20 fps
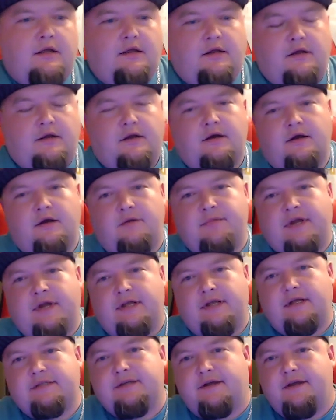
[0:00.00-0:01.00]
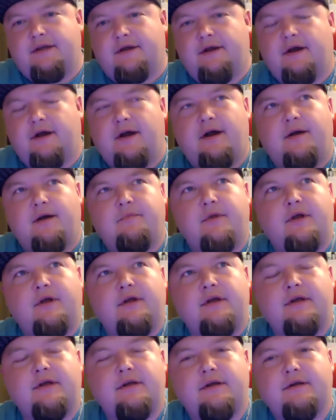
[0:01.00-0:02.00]
Oh man, I tell you, um,
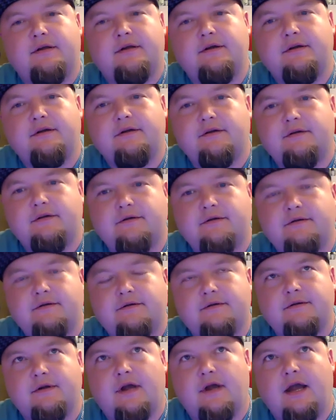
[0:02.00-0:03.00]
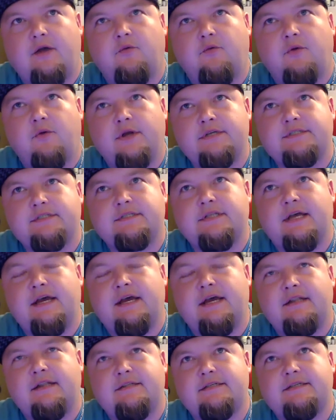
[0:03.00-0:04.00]
I wish
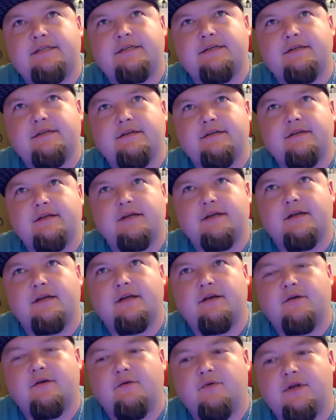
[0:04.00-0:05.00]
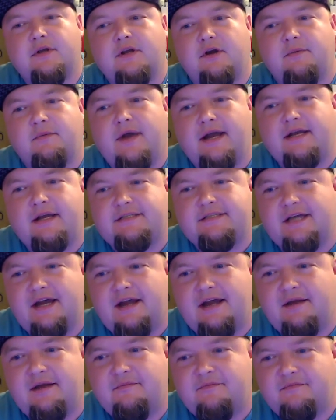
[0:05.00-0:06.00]
that we could go back in
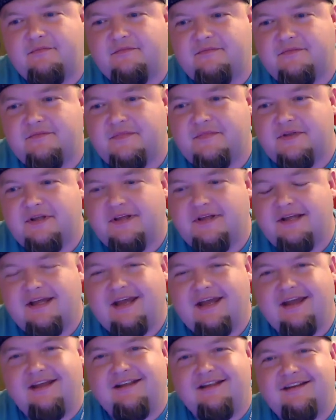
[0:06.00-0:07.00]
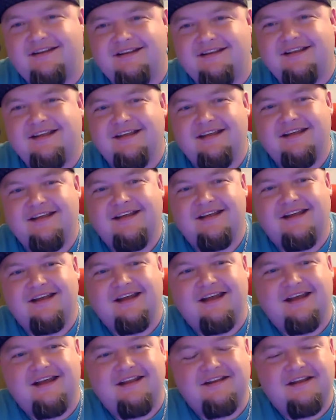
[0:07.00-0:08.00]
time and
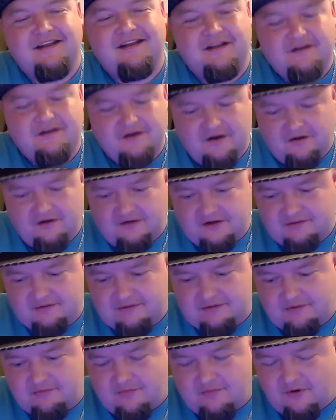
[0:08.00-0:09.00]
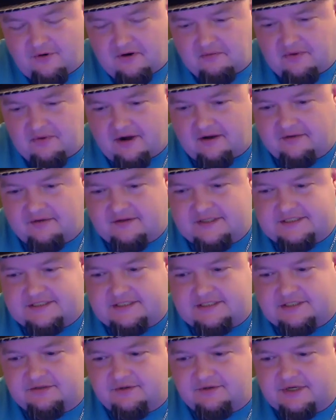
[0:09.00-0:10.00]
and uh, know a little bit more about the
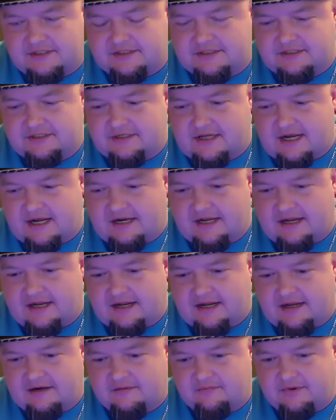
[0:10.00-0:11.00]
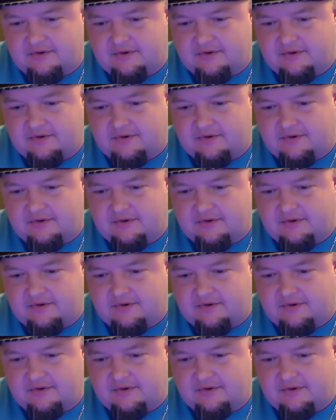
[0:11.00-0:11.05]
situation at hand.